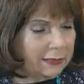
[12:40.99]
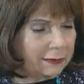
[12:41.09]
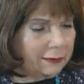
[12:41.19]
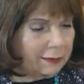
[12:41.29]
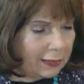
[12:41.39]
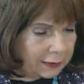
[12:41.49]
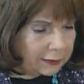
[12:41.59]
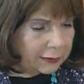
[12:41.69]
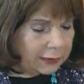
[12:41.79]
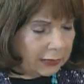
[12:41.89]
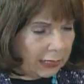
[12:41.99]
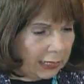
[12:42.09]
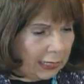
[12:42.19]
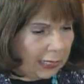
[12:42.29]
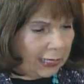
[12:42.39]
London,
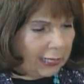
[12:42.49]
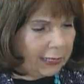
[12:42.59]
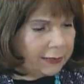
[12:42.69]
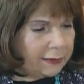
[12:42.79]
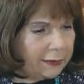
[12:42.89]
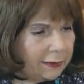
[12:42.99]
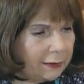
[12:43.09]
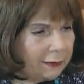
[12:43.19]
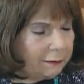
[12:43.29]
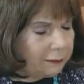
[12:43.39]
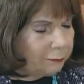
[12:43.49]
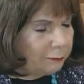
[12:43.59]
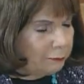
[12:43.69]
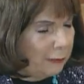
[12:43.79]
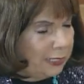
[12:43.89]
and uh,
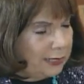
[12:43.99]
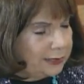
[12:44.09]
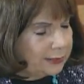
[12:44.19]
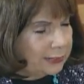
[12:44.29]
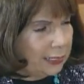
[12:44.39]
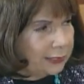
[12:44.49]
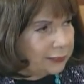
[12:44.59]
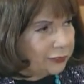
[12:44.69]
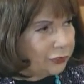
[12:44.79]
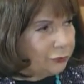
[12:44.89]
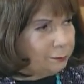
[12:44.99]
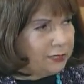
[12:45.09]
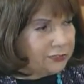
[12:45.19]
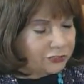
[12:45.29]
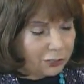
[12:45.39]
money is tight. You've been
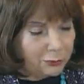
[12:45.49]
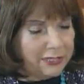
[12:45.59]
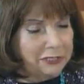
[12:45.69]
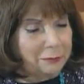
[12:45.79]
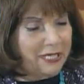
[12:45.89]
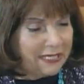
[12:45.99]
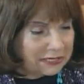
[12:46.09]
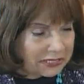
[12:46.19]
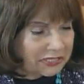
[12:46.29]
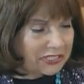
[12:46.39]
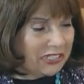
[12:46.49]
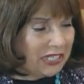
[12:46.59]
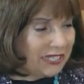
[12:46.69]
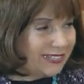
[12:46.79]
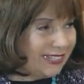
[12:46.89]
so independent
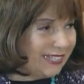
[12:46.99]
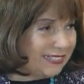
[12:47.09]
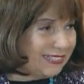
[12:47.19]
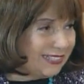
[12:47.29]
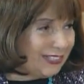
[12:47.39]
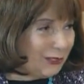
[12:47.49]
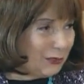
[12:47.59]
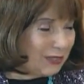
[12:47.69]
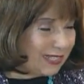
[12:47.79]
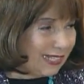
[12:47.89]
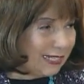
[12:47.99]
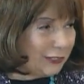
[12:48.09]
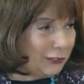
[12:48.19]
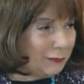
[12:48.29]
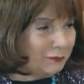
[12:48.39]
that you're there
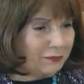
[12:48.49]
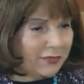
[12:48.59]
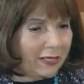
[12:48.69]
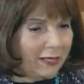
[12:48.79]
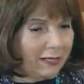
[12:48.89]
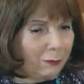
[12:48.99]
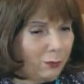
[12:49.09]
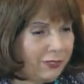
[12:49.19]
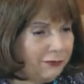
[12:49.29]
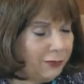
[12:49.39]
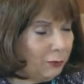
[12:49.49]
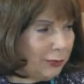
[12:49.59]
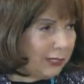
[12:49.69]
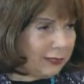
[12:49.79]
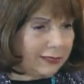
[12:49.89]
uh, wondering where,